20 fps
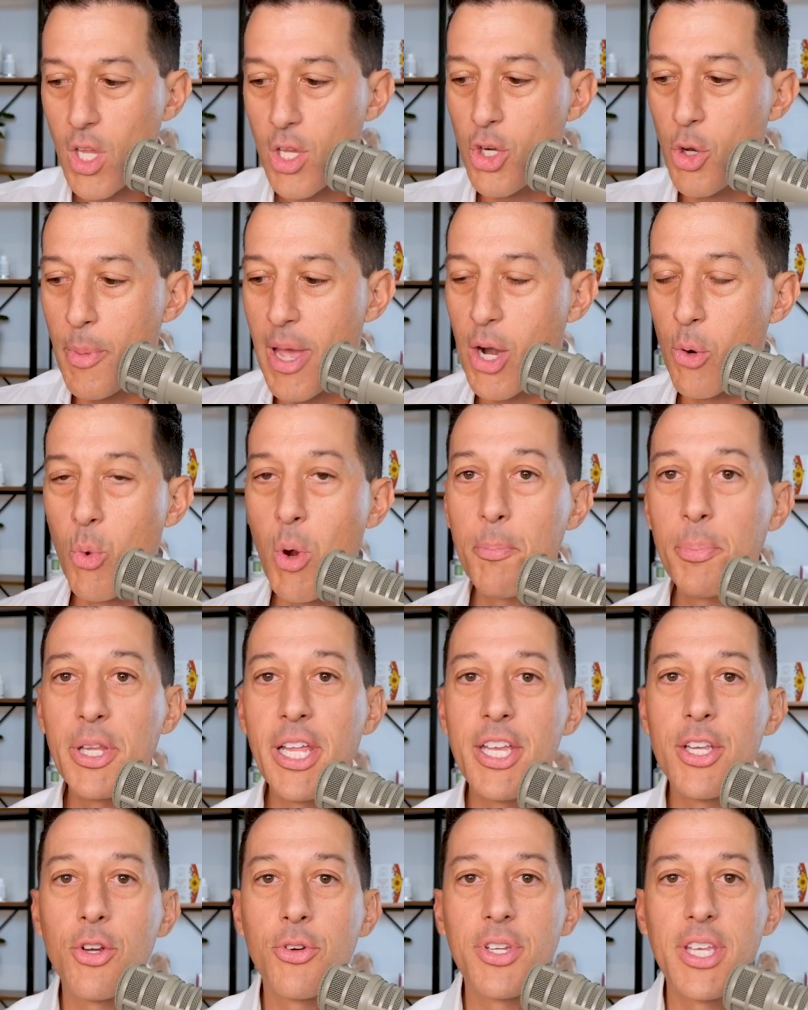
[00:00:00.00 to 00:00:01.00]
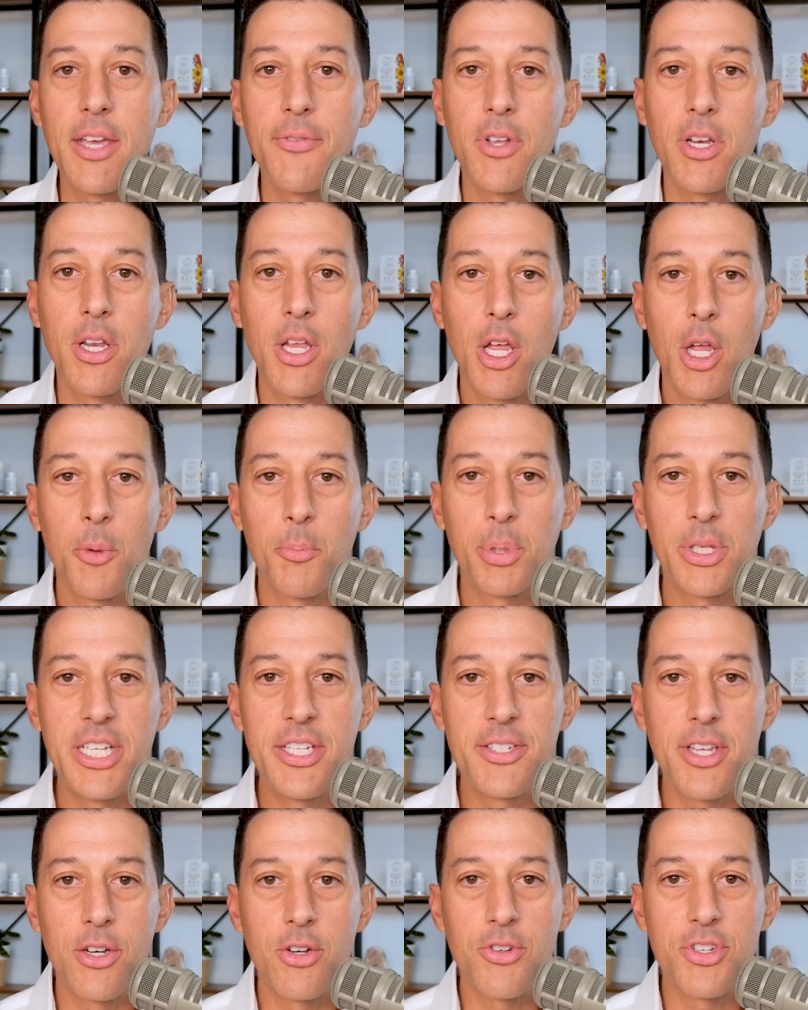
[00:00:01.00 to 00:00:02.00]
No matter what plan you're given,
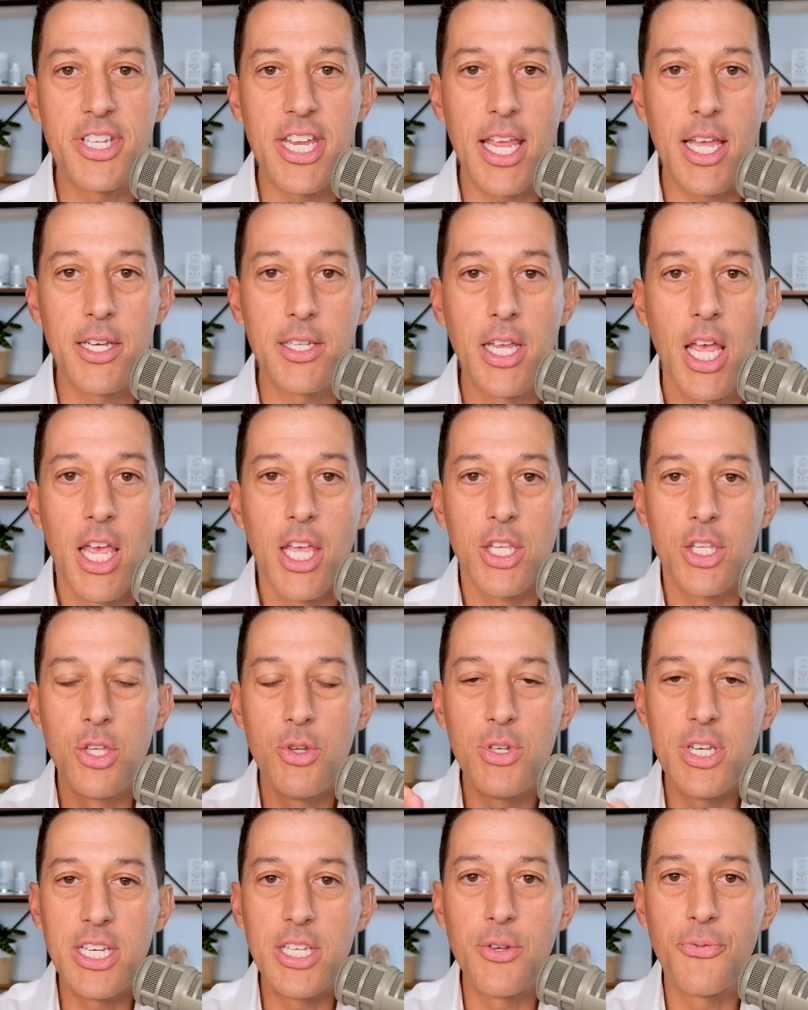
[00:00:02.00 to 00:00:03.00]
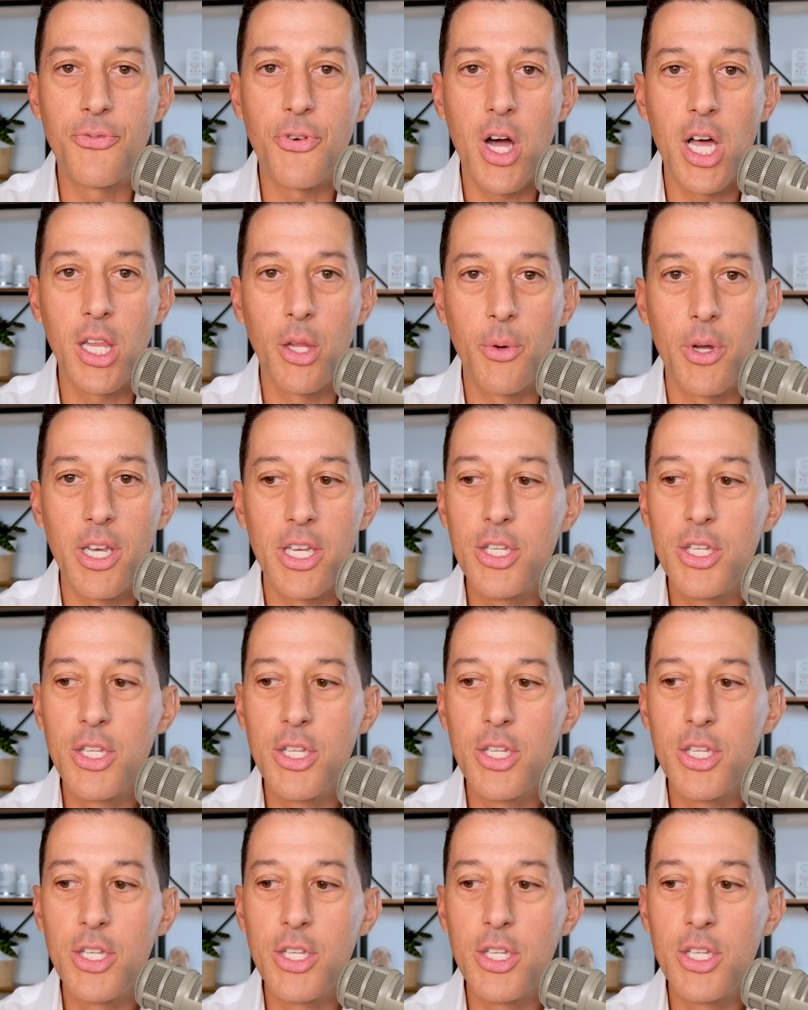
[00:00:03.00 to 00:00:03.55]
please understand, you need to follow it.